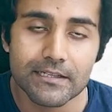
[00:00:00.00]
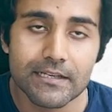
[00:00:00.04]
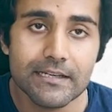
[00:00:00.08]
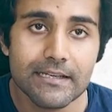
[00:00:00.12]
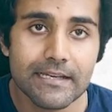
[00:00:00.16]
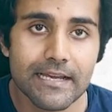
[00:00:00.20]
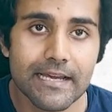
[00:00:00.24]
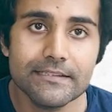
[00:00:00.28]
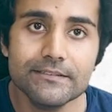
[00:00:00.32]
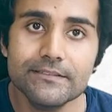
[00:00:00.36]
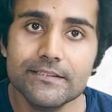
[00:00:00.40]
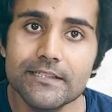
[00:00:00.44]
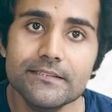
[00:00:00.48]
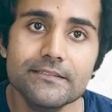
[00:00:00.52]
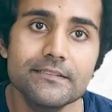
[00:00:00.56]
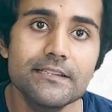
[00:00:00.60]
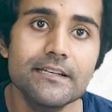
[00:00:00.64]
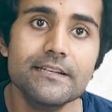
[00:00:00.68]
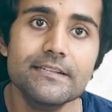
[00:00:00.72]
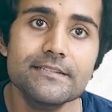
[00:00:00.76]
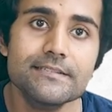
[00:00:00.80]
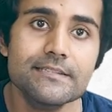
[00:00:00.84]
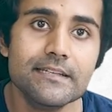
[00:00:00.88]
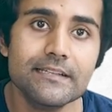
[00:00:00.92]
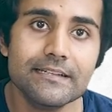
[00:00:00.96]
And then there
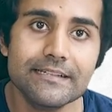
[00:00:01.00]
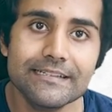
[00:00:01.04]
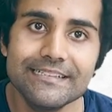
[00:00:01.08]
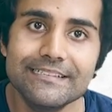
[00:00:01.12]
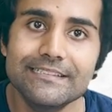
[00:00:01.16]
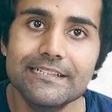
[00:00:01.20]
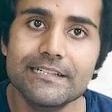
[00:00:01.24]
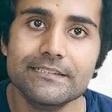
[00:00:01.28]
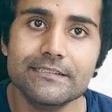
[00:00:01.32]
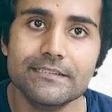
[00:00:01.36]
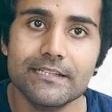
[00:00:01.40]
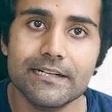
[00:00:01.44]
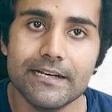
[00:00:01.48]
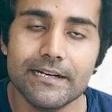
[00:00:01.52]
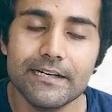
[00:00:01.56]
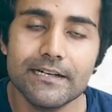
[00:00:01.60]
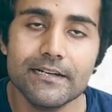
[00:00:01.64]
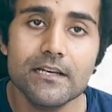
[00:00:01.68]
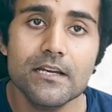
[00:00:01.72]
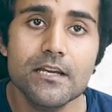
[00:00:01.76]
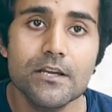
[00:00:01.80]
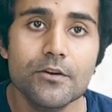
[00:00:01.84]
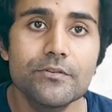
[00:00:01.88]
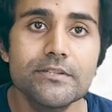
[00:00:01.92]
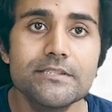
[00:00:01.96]
is a reader thread,
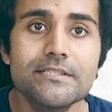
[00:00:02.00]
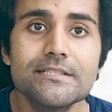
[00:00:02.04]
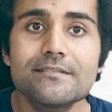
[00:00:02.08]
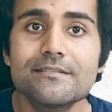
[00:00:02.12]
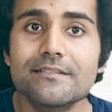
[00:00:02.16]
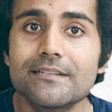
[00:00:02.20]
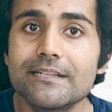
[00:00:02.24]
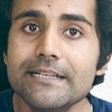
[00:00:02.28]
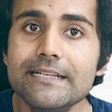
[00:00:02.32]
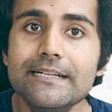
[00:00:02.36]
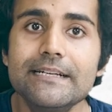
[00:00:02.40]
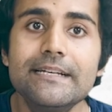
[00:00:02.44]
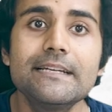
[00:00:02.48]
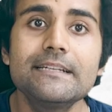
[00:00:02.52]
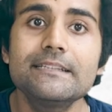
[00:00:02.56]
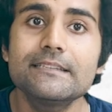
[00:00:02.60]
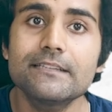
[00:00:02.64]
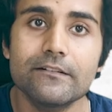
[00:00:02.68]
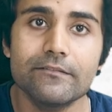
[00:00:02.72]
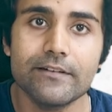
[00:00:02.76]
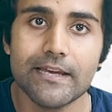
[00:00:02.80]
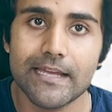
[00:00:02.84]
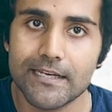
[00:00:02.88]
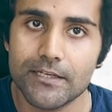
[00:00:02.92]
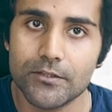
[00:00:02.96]
which is reading the
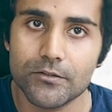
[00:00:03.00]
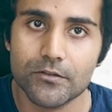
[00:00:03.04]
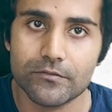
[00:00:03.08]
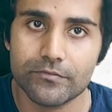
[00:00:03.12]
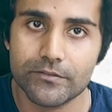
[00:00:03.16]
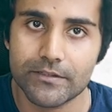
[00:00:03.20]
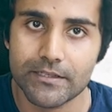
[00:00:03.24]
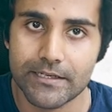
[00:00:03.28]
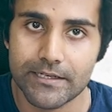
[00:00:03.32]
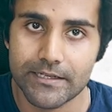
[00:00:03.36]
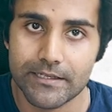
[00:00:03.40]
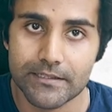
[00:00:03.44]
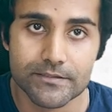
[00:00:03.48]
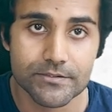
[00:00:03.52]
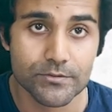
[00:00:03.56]
value of current.